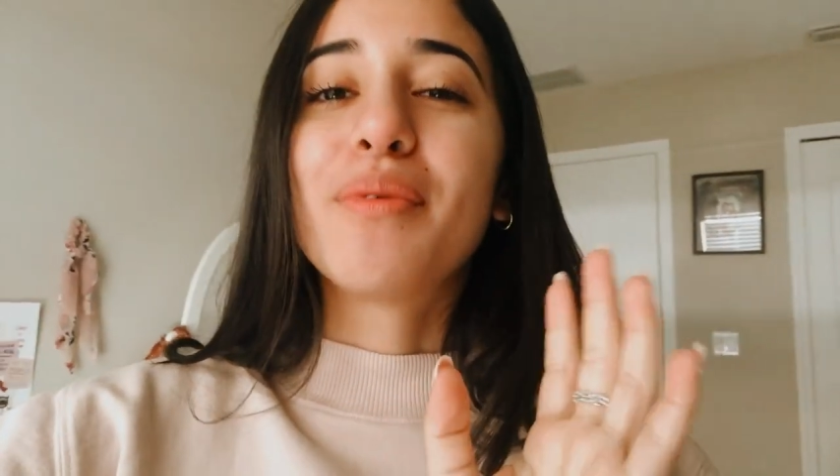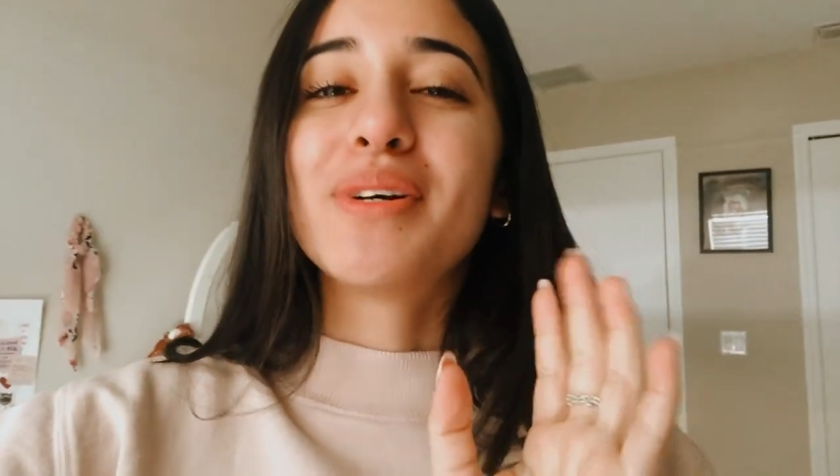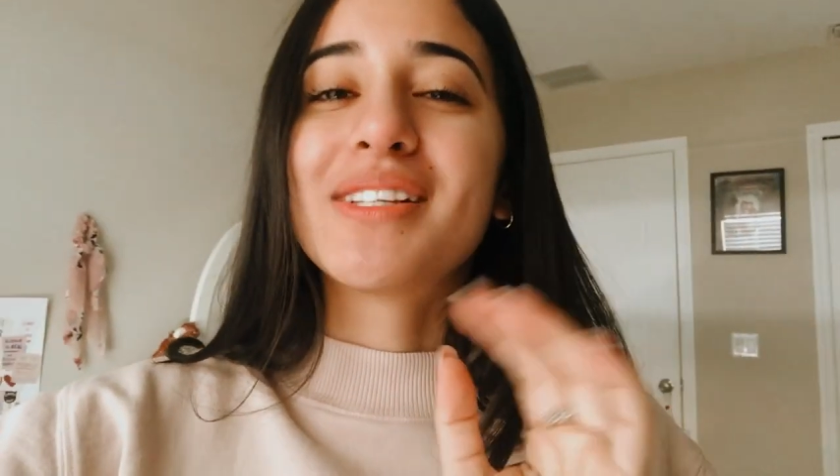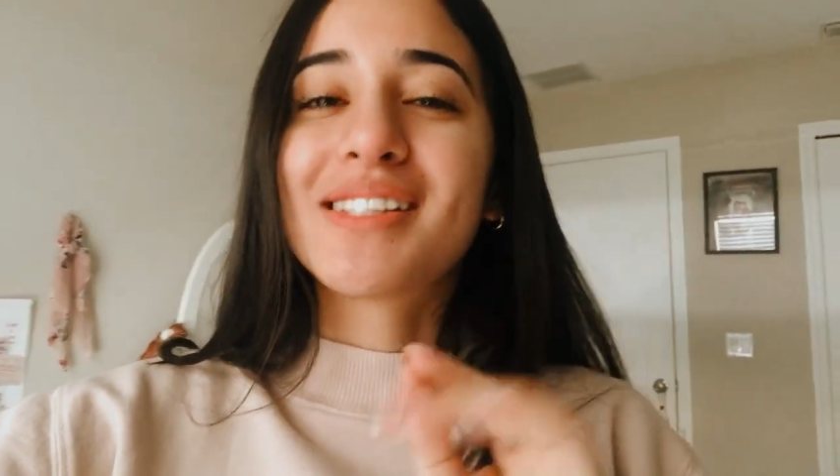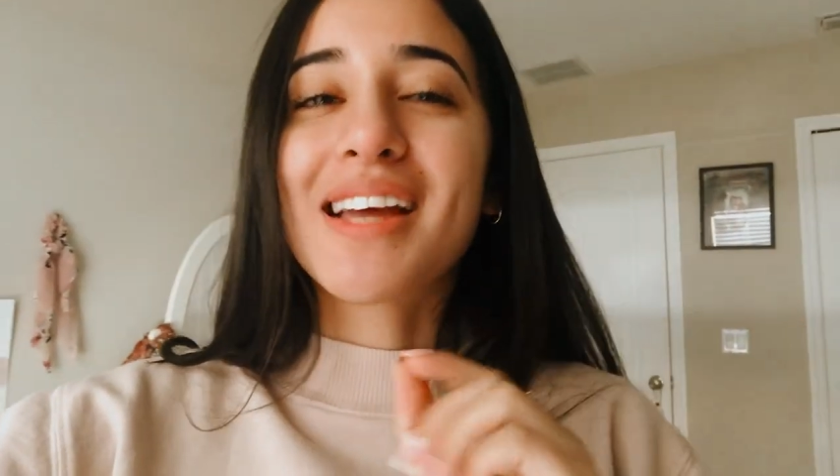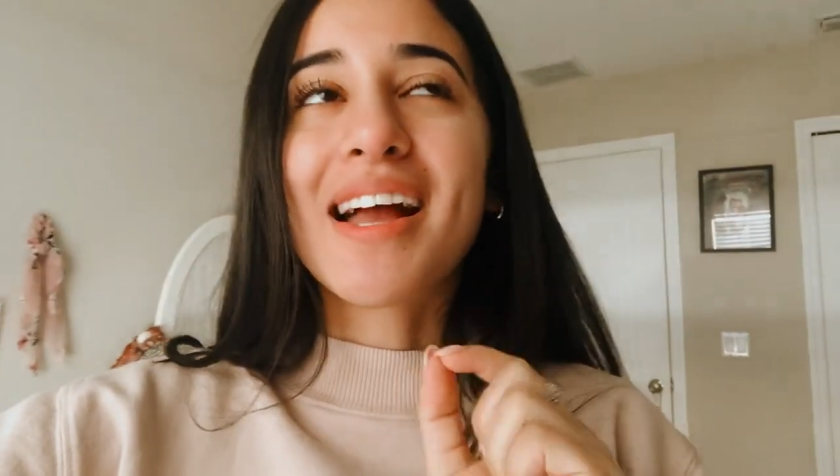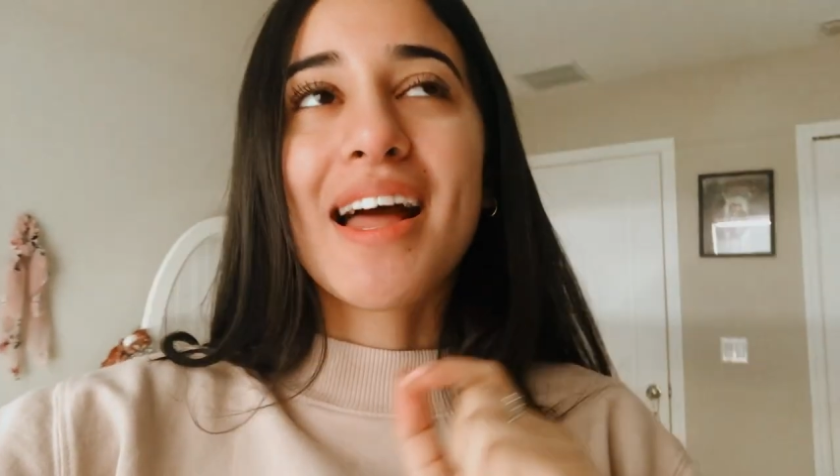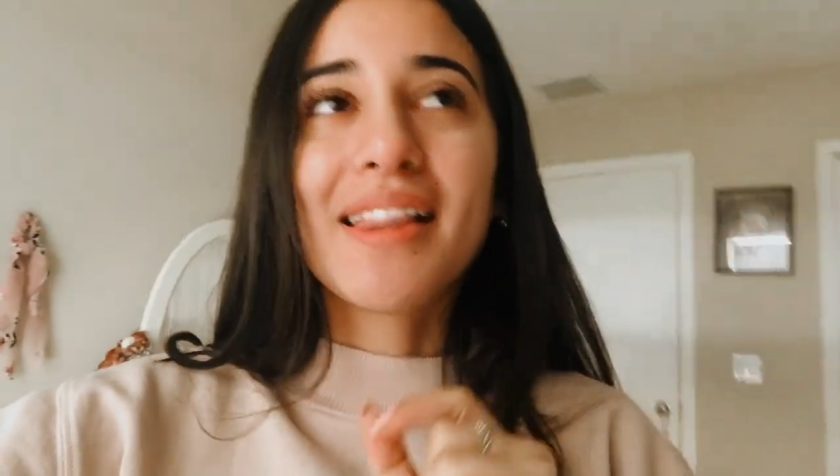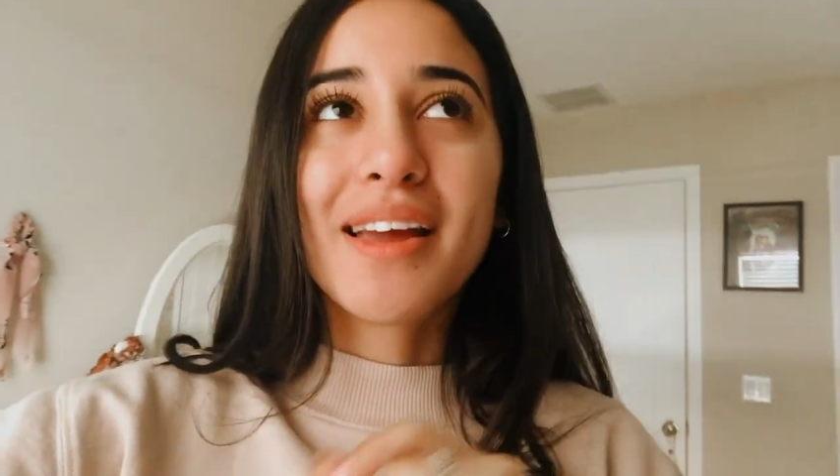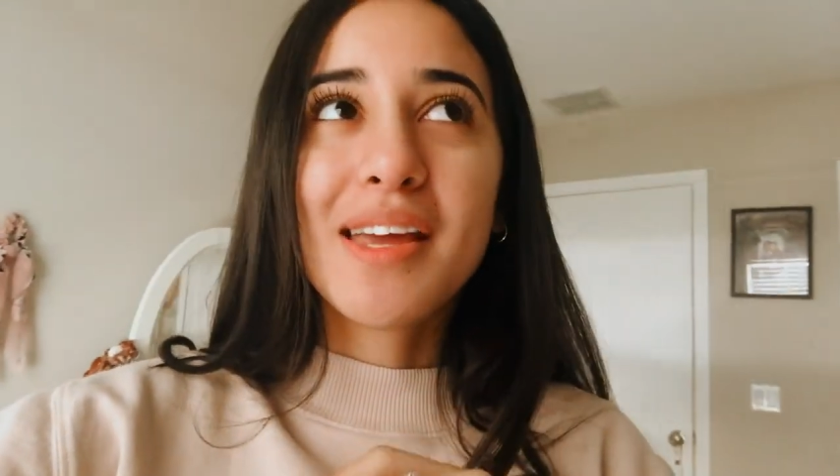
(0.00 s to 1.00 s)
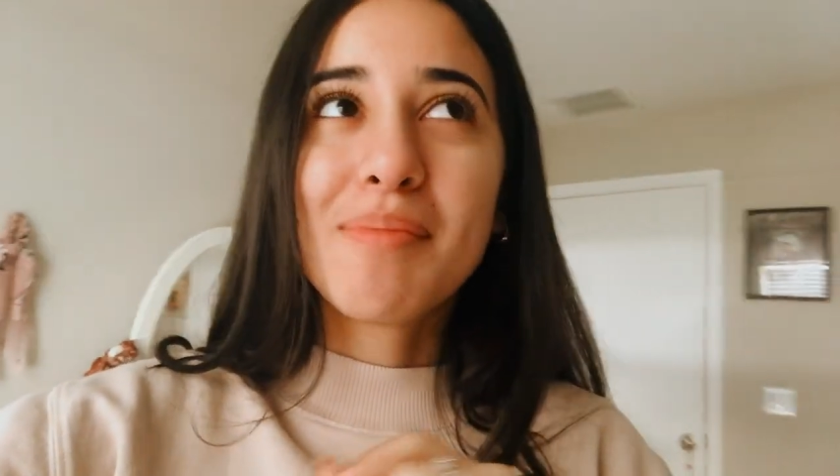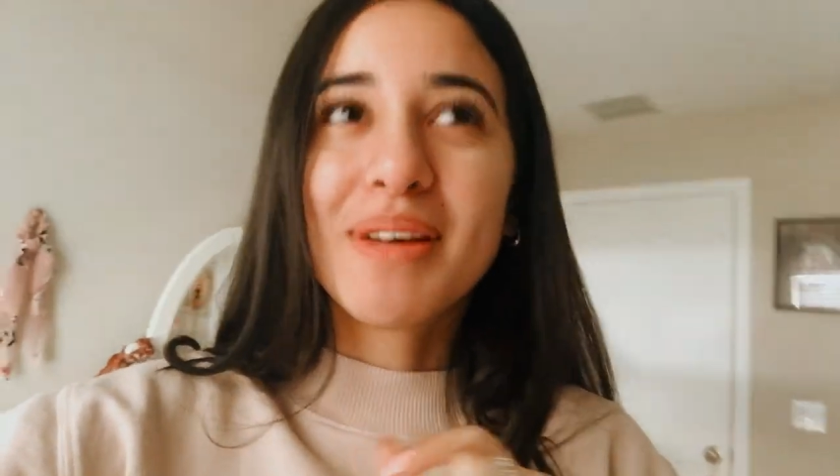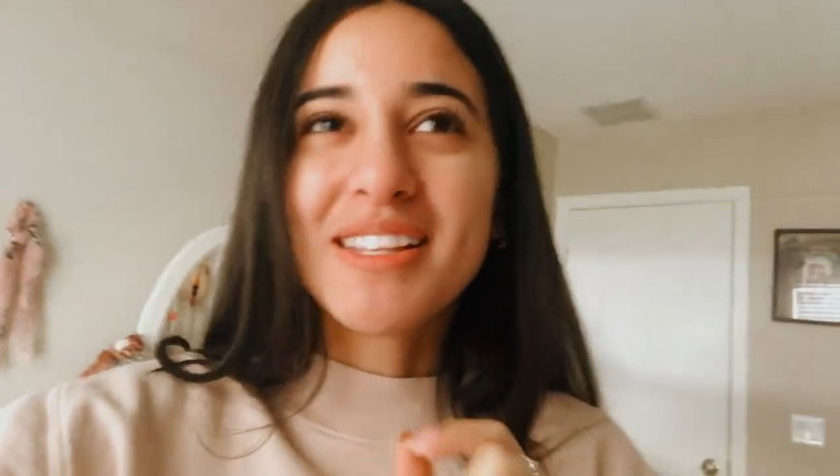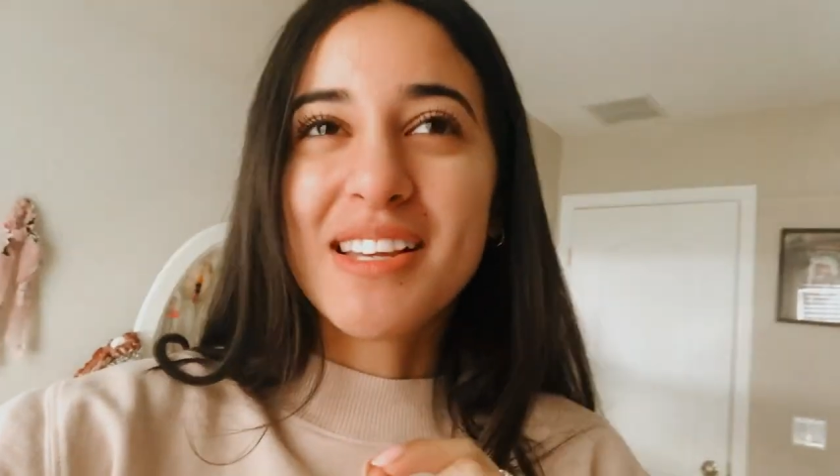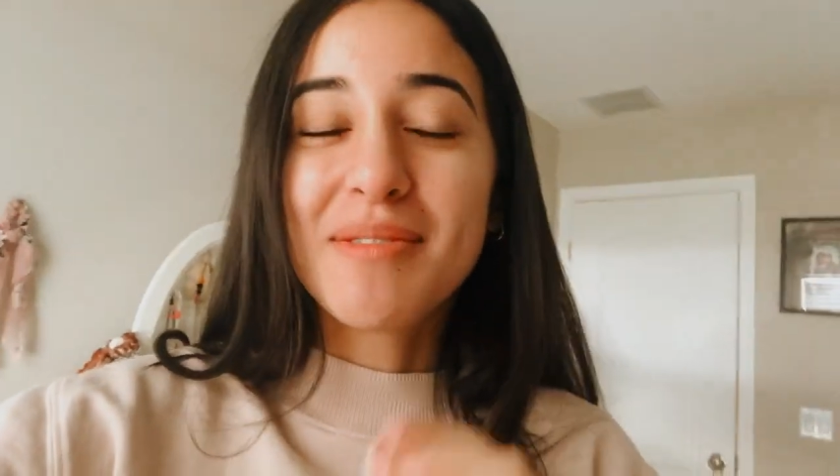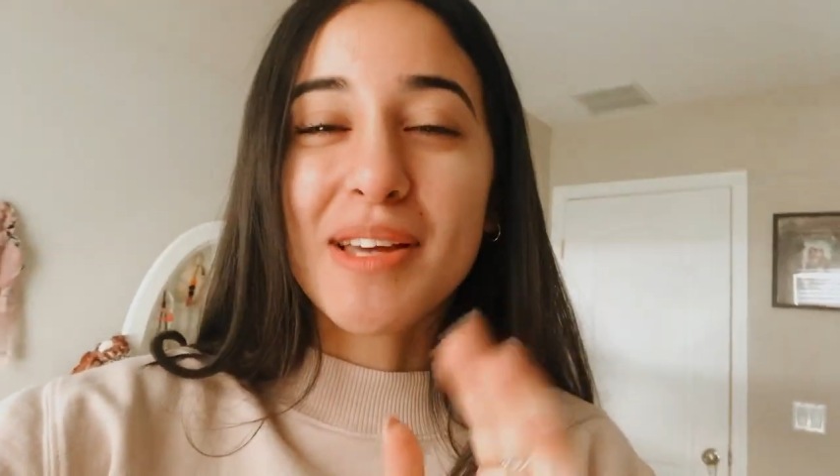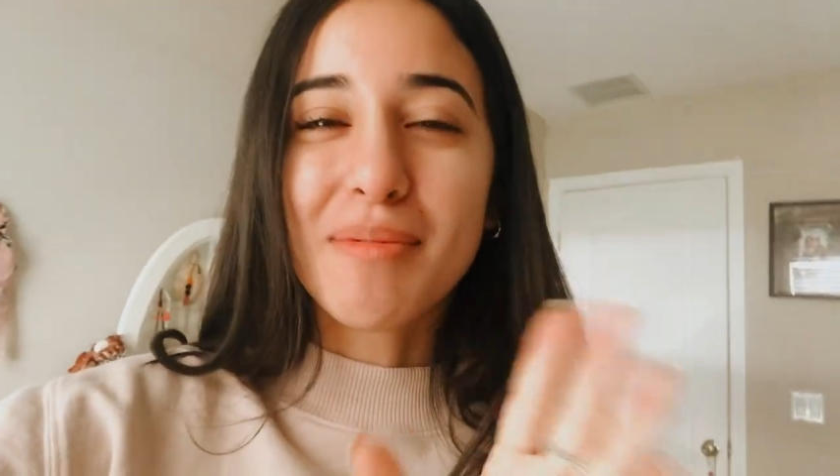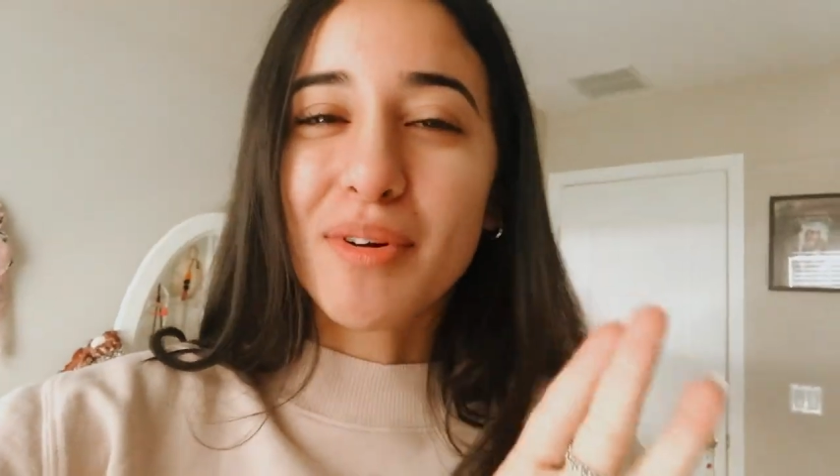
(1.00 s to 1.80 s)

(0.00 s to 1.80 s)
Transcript: which I got lucky, but at the same time,